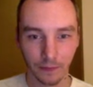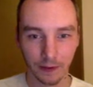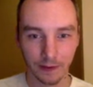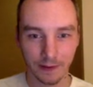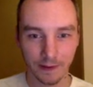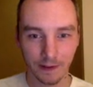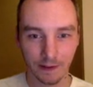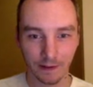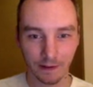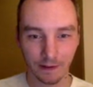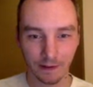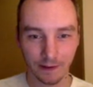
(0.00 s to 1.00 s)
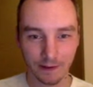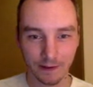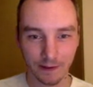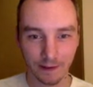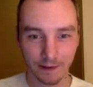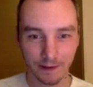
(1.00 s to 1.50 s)
Is he stuck? Yeah, he's
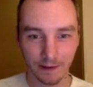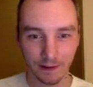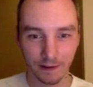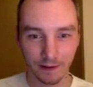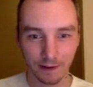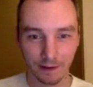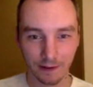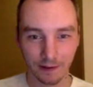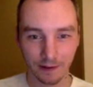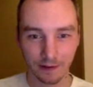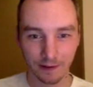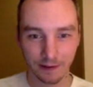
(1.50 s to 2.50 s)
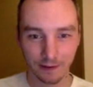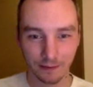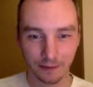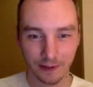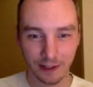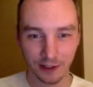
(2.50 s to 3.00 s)
stuck, isn't he?
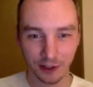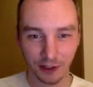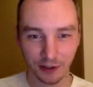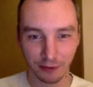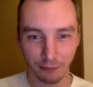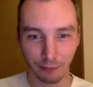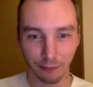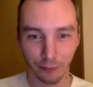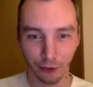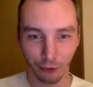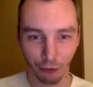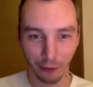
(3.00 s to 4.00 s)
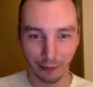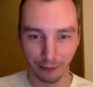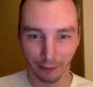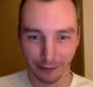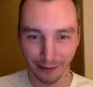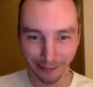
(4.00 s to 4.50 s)
Is that a shunting problem or a growing
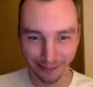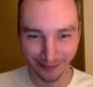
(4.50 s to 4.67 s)
problem?